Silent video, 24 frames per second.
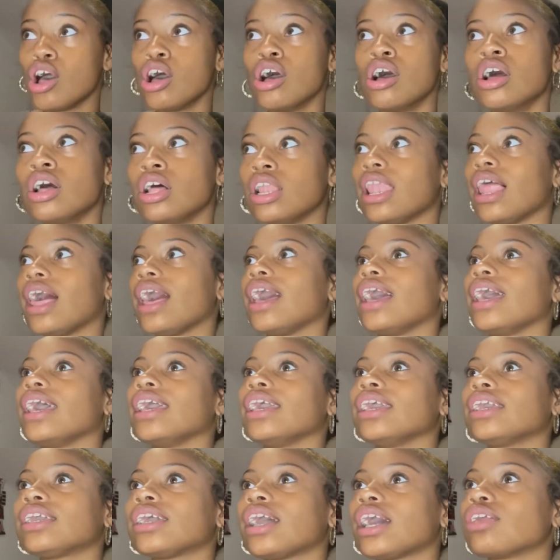
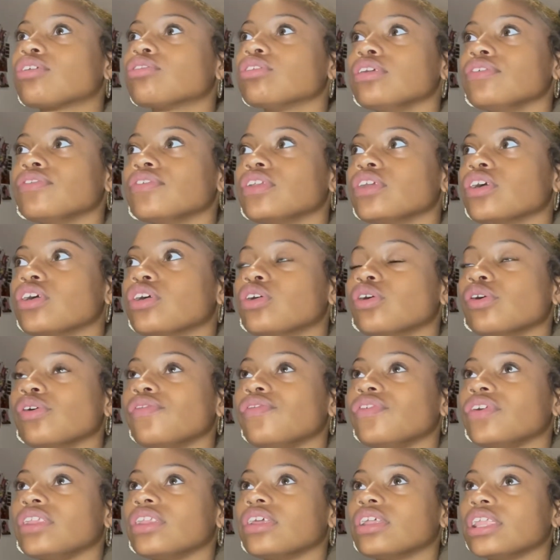like, I don't even know
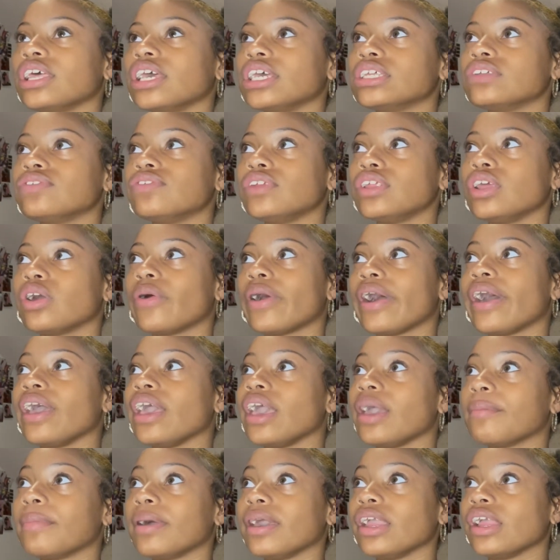if in the last video I
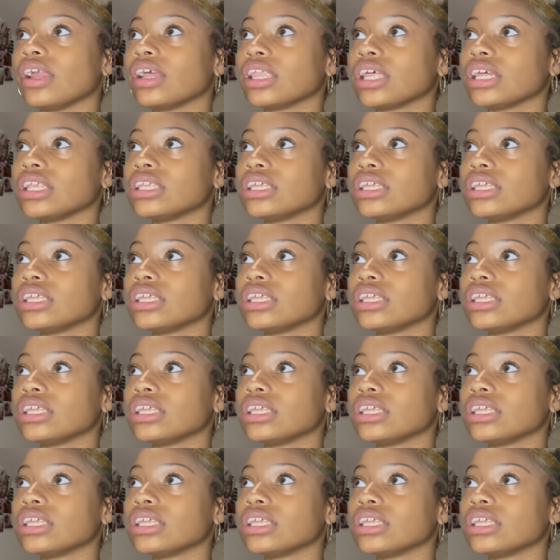had my hair like